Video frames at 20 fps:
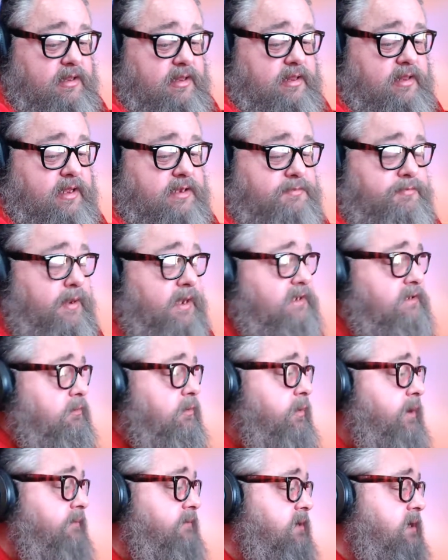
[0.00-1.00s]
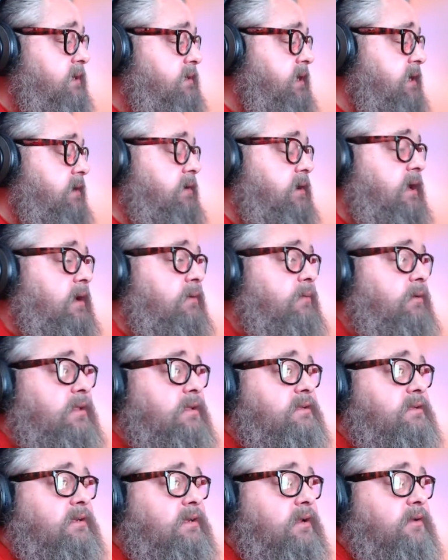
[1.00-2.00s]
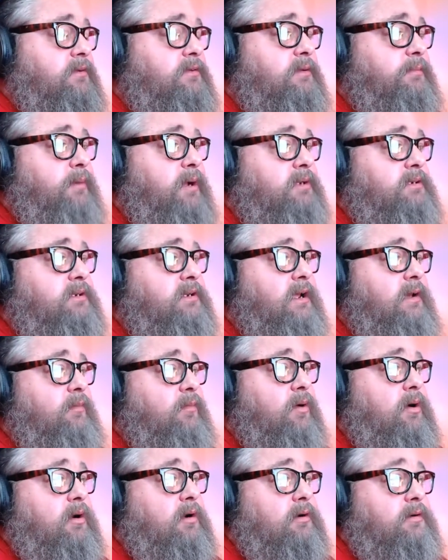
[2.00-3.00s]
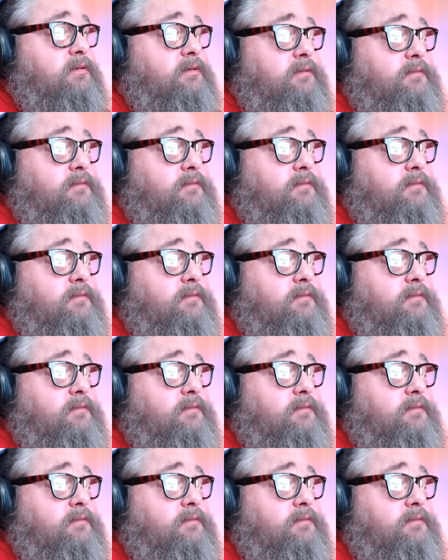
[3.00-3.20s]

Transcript: that's basically what we have to contend now with, is a bunch of damn whiners.